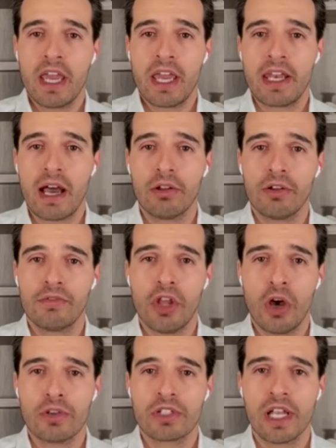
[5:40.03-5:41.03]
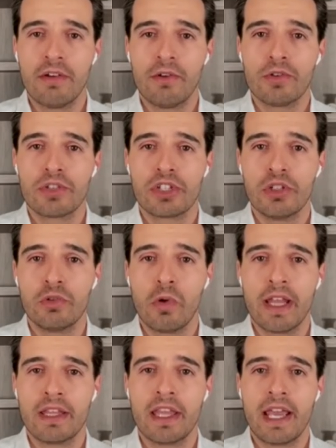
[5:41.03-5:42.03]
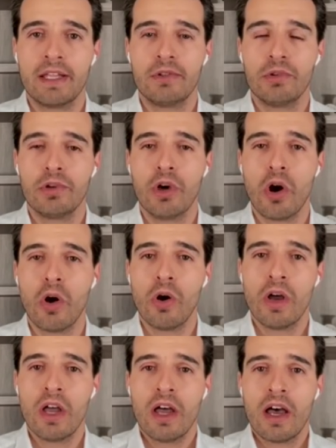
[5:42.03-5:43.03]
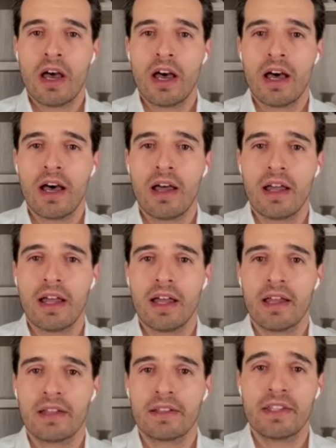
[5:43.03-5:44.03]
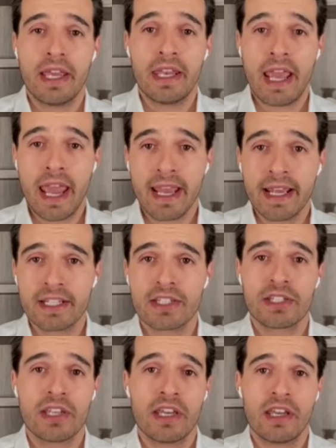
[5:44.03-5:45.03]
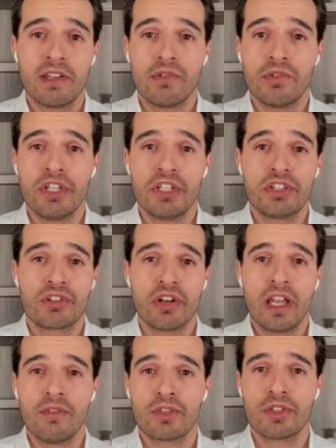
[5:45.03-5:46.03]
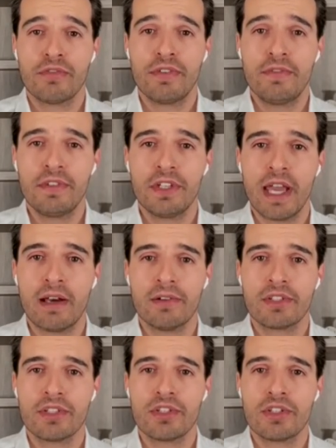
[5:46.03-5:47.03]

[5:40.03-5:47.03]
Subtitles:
And out of those levels, it went then to go 10x and reach levels of 50,000.